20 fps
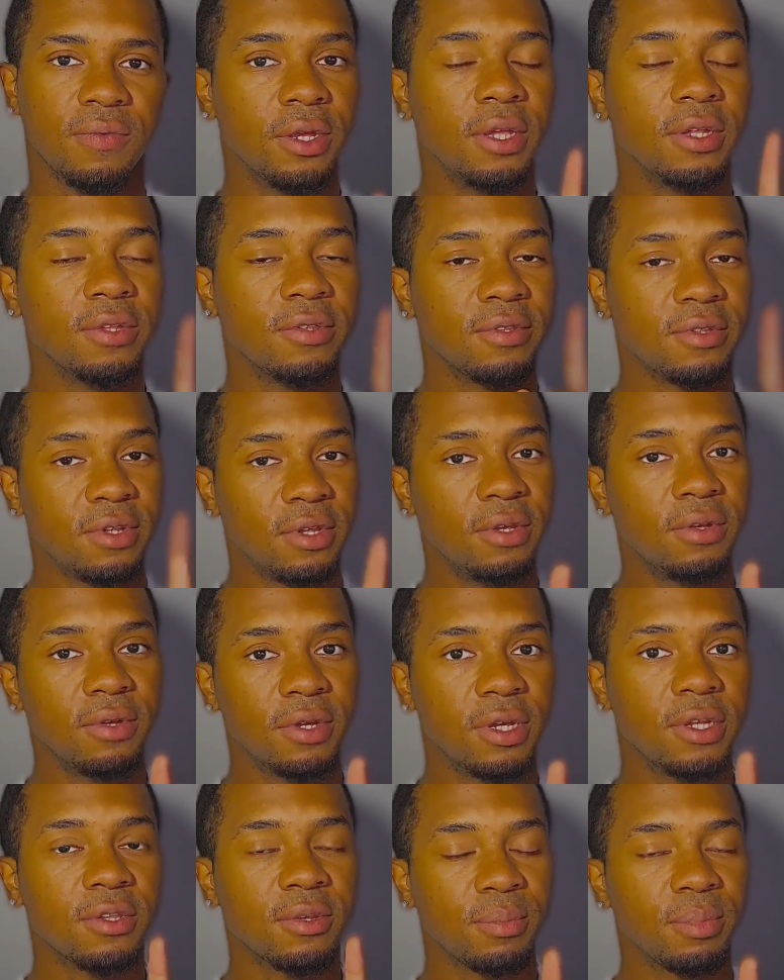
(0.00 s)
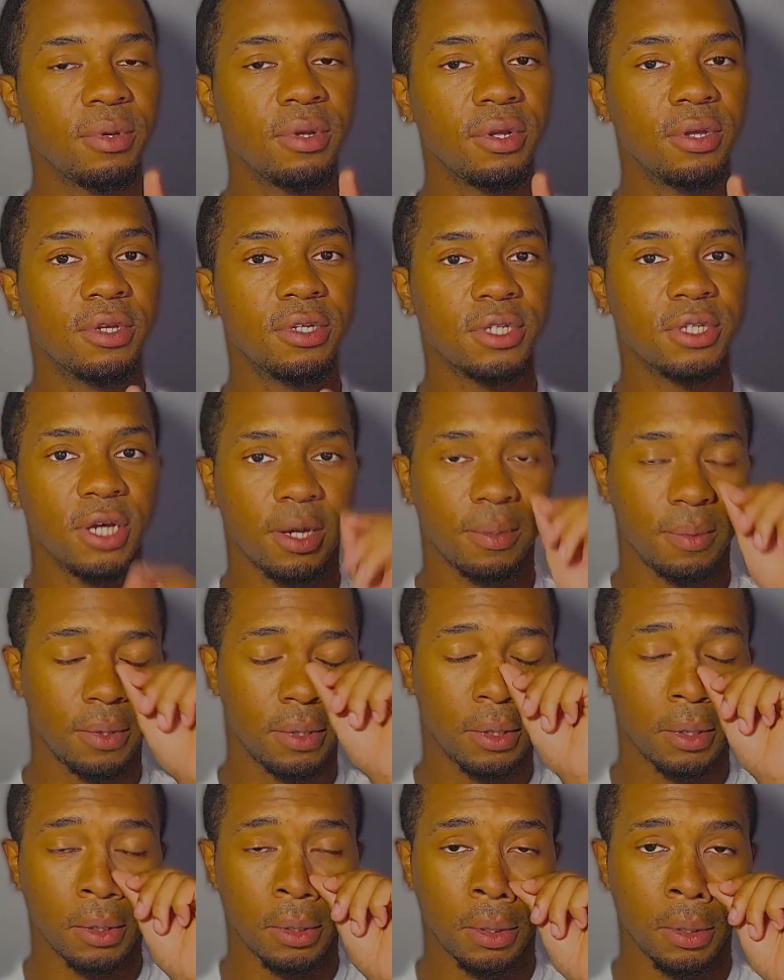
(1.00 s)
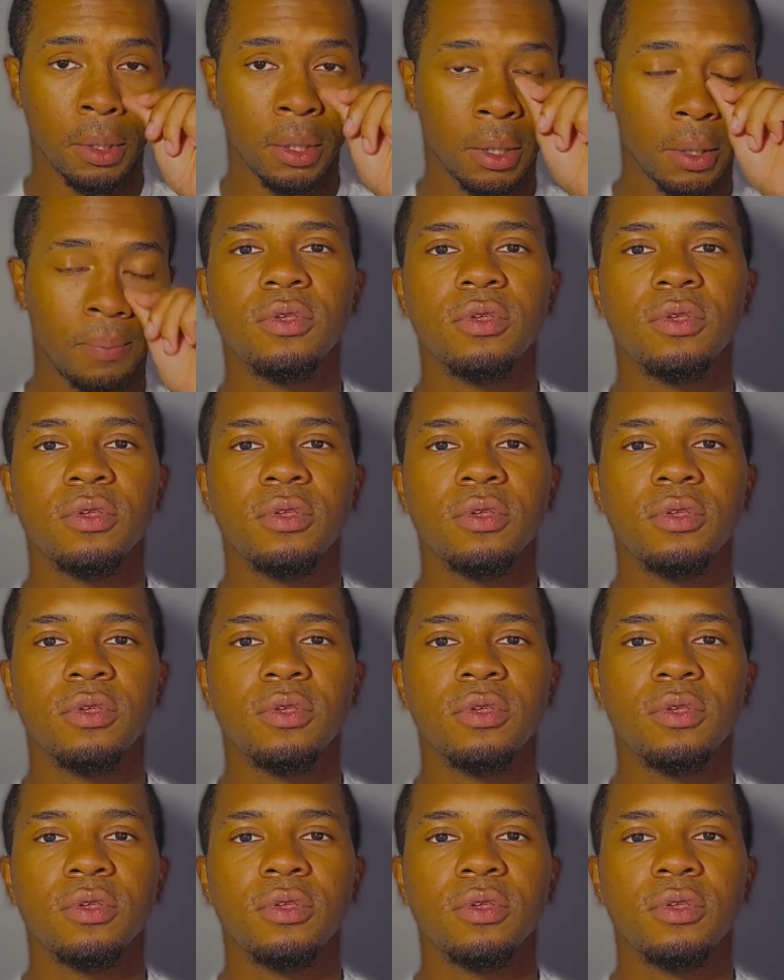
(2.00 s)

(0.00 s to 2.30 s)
It still gets a pretty good job done. All right.